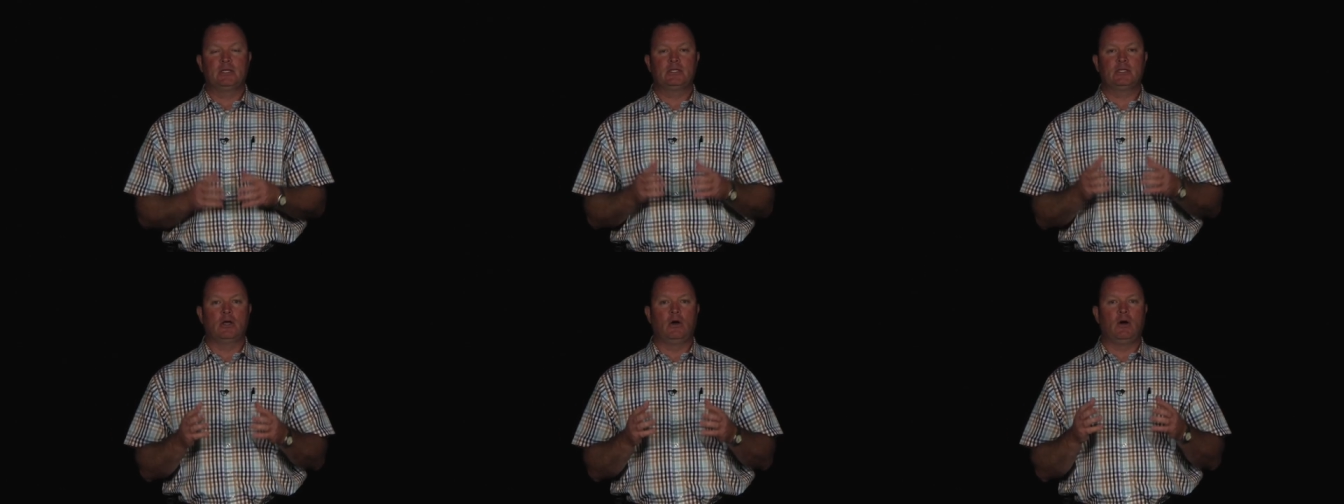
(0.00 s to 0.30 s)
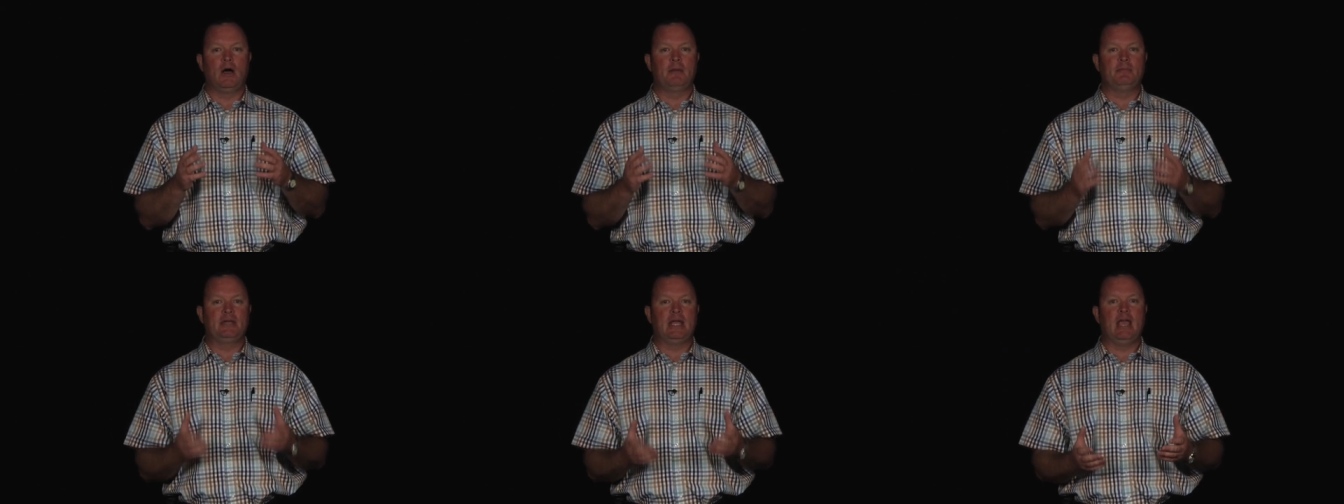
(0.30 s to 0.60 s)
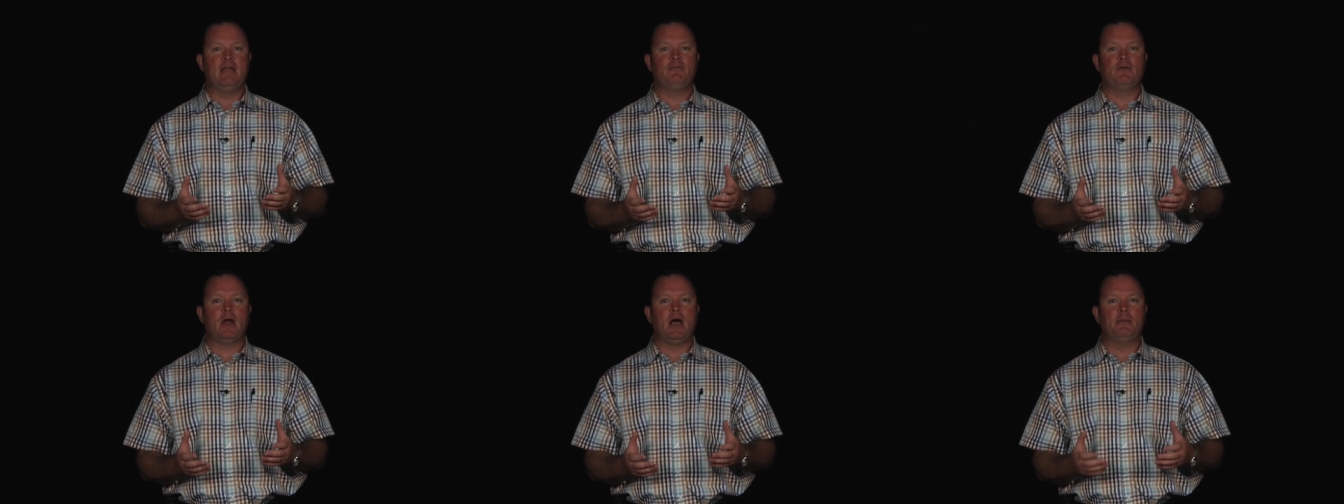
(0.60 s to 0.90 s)
So I'm
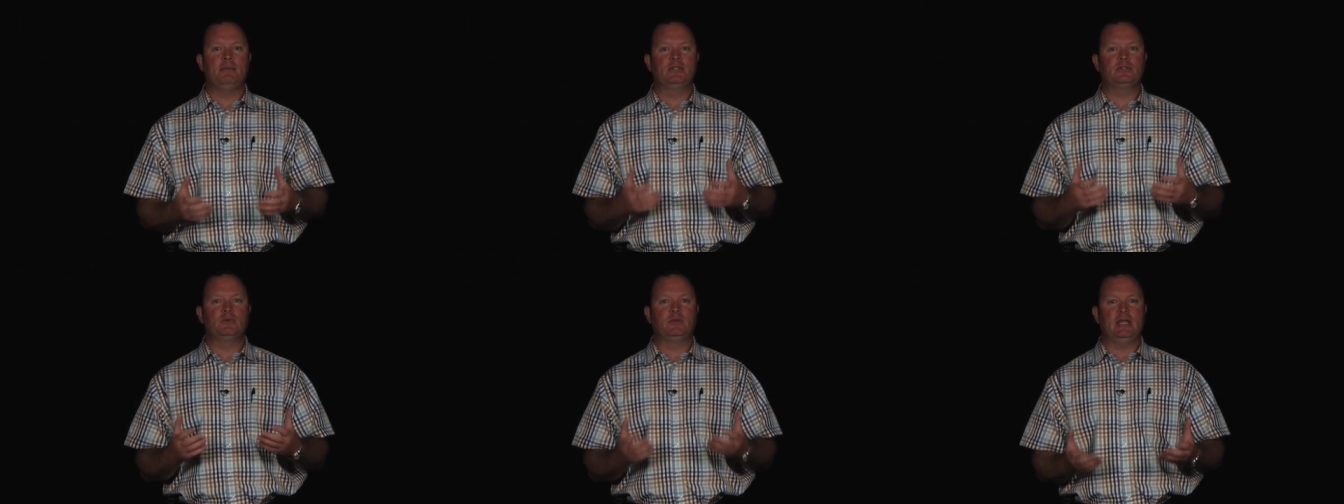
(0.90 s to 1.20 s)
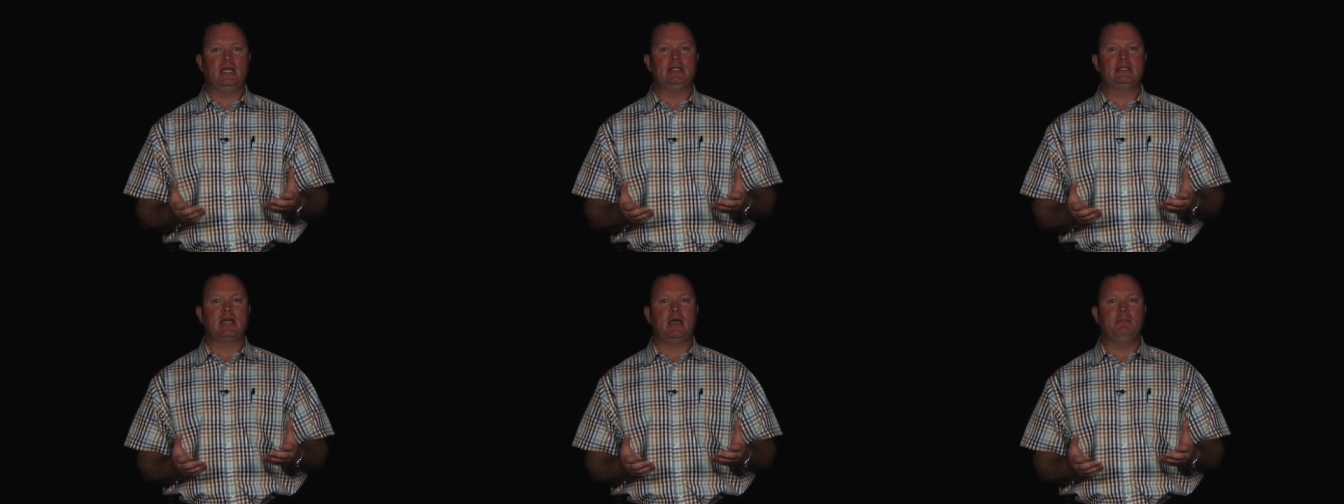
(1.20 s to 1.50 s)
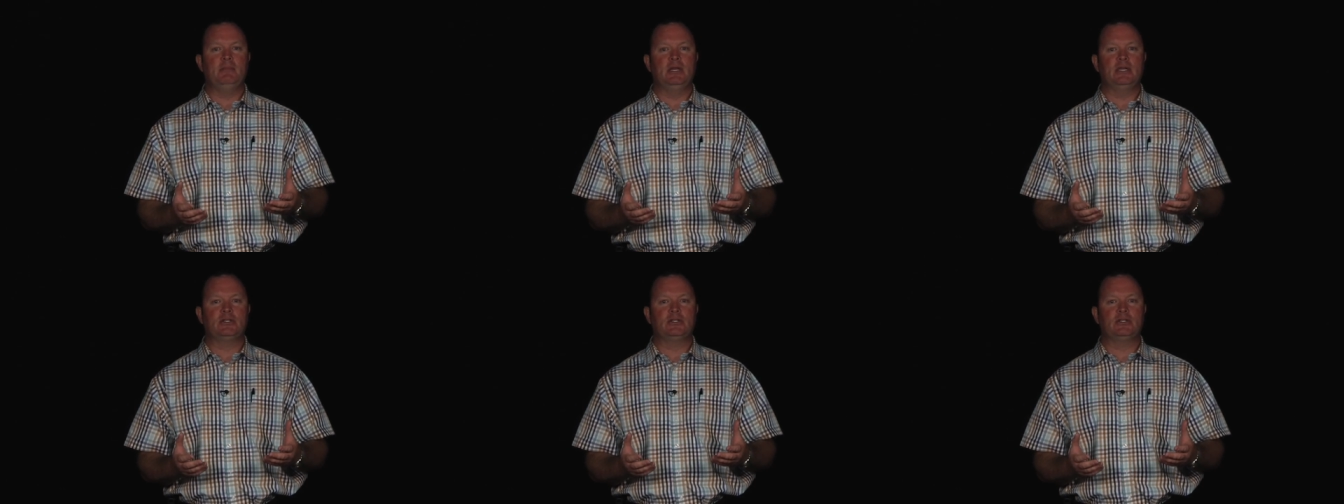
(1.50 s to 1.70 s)
Dave Robbins with Endtime